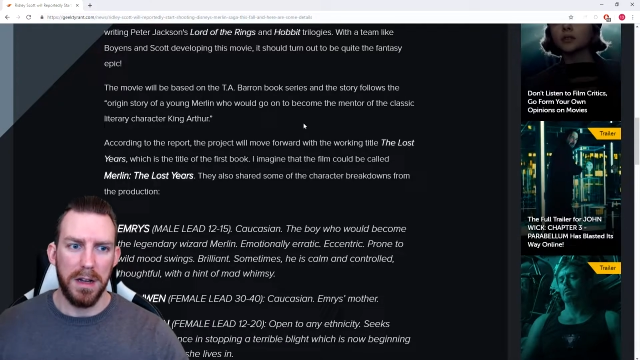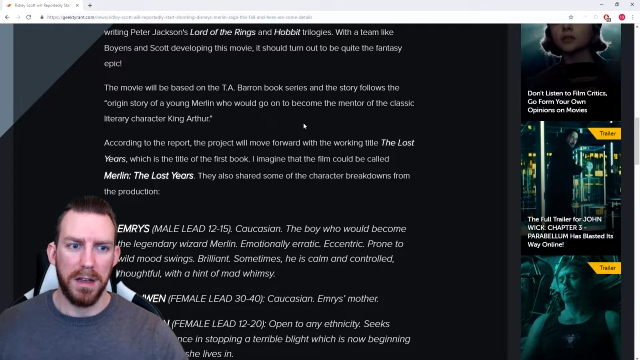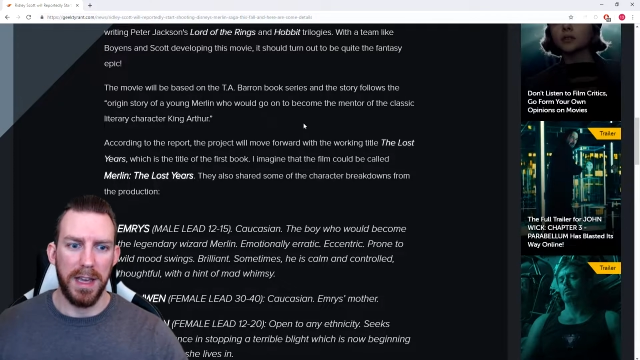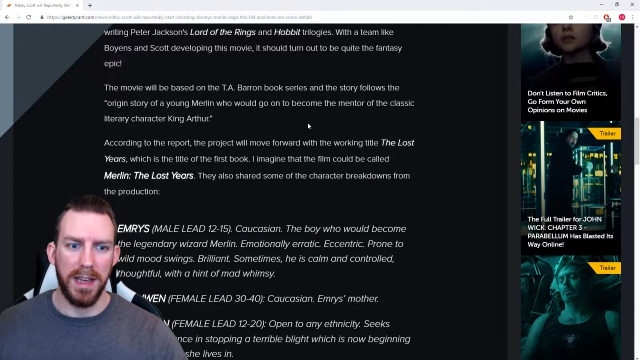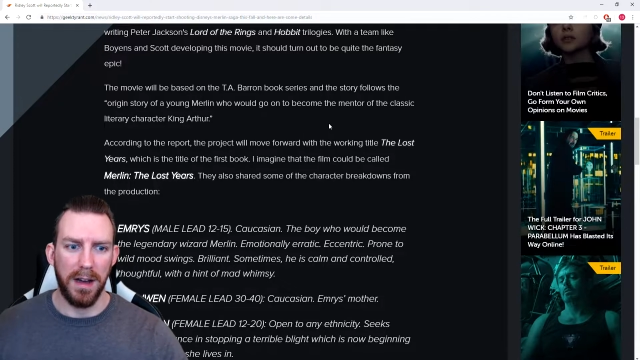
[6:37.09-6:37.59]

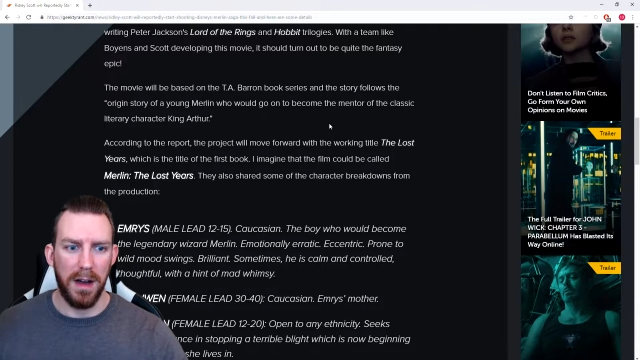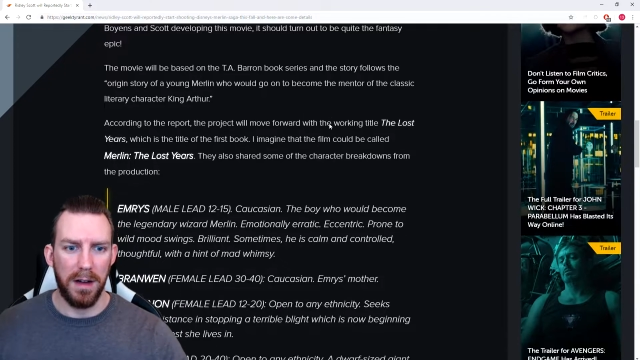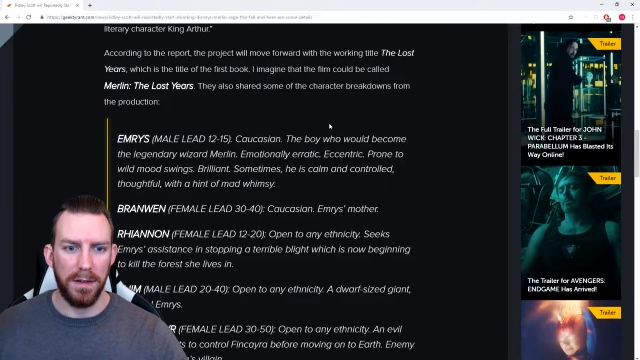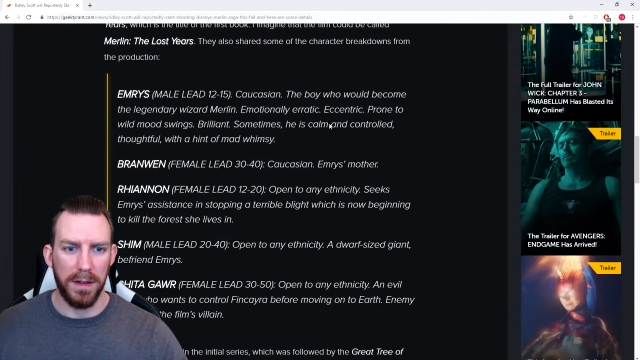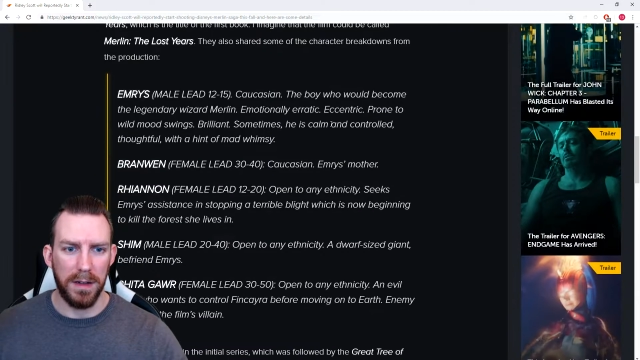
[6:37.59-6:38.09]
King
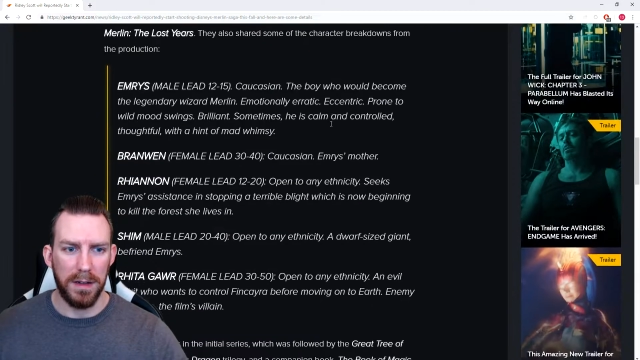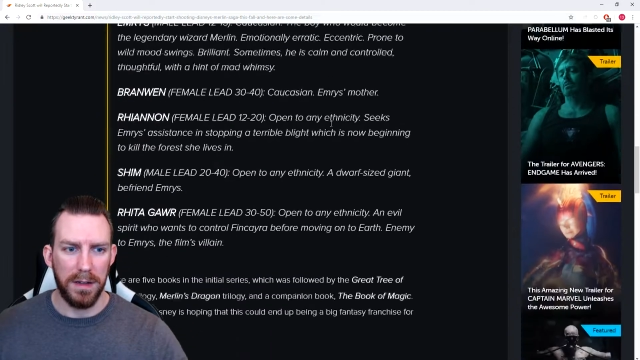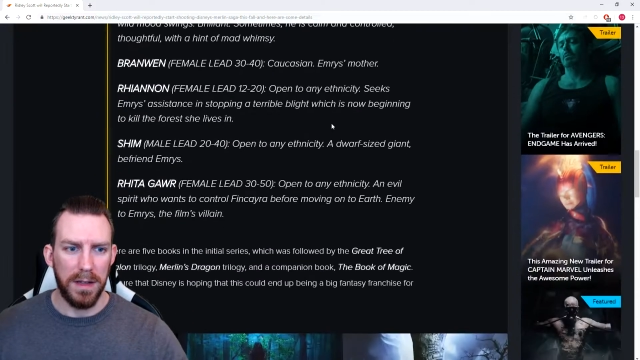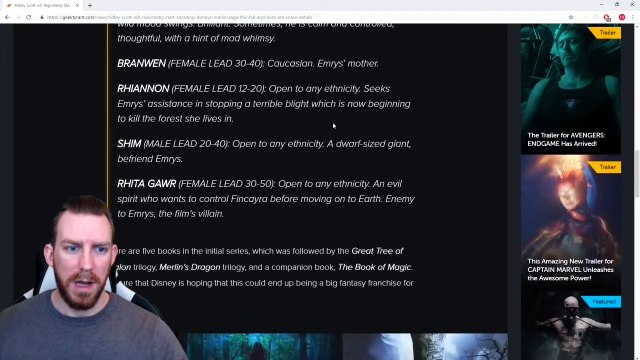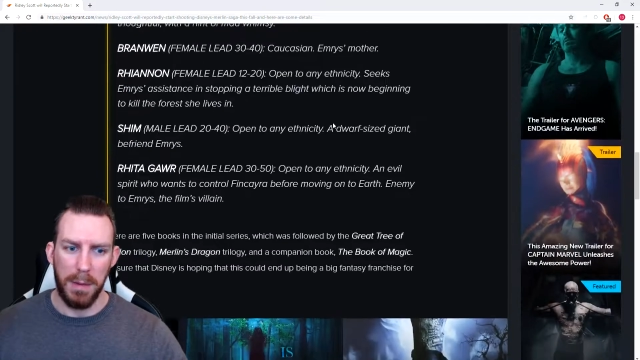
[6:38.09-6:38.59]
Arthur.
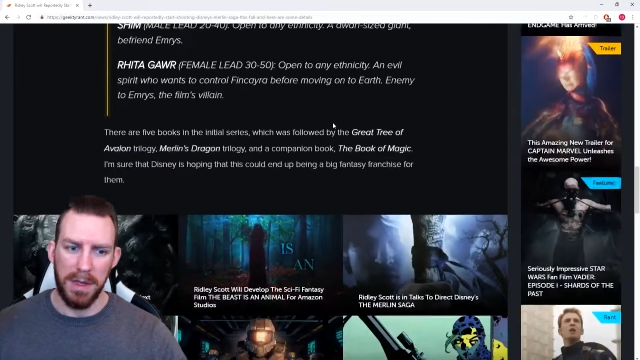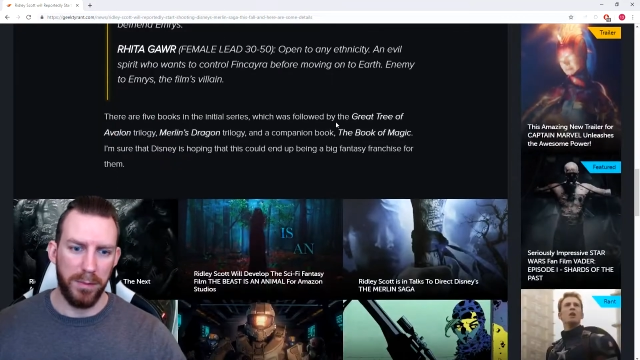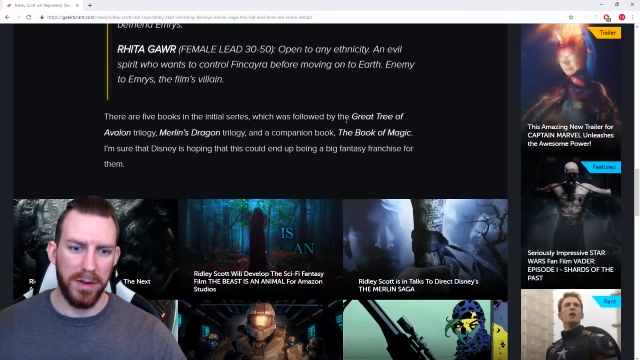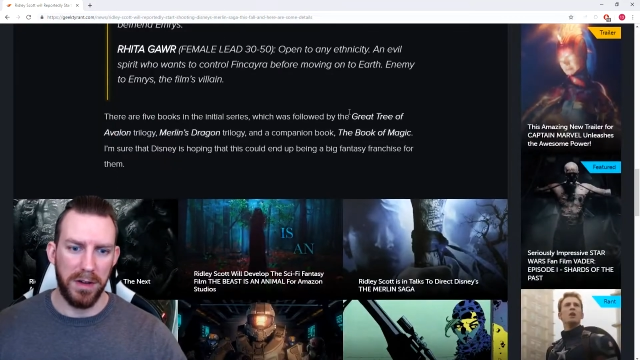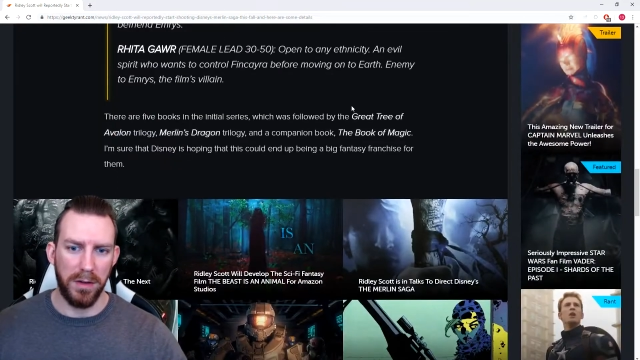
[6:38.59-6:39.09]
I mean, it's
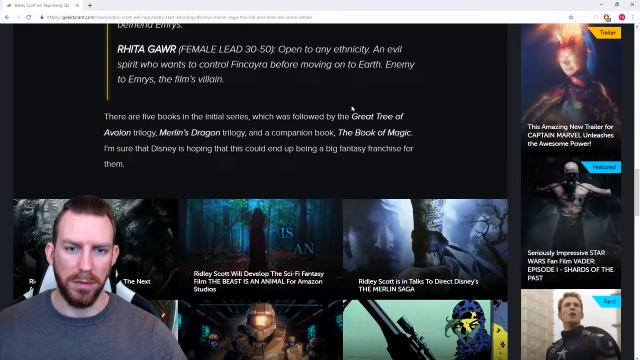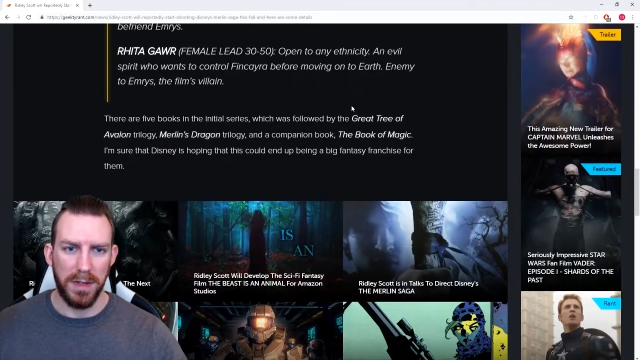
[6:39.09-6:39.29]
pretty cool.